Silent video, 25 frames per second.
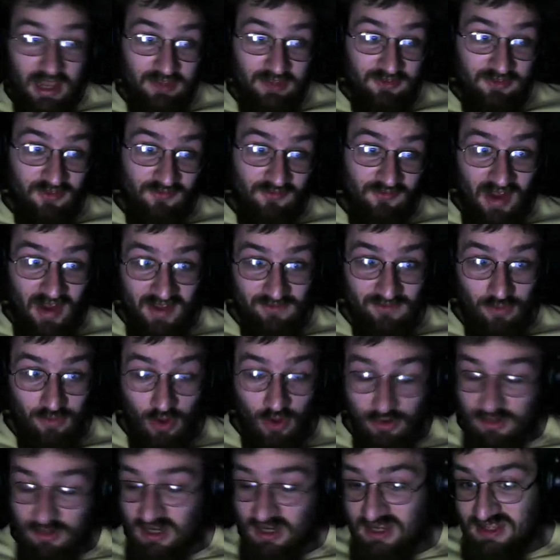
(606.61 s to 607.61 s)
it survived
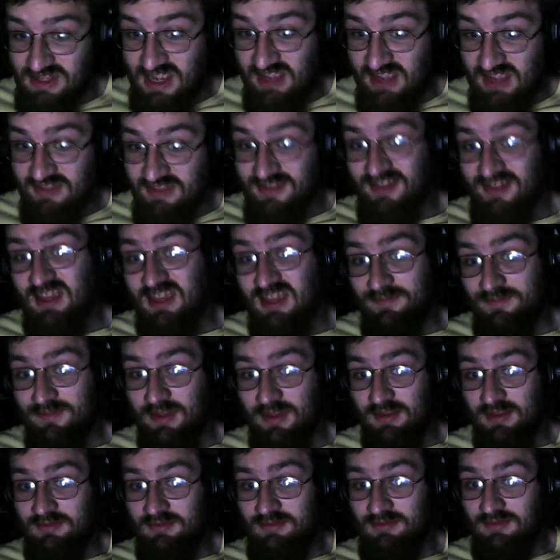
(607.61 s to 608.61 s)
longer than Netscape
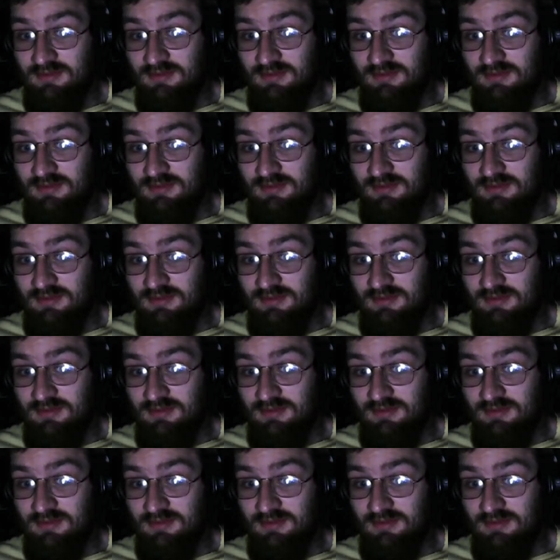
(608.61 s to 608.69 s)
and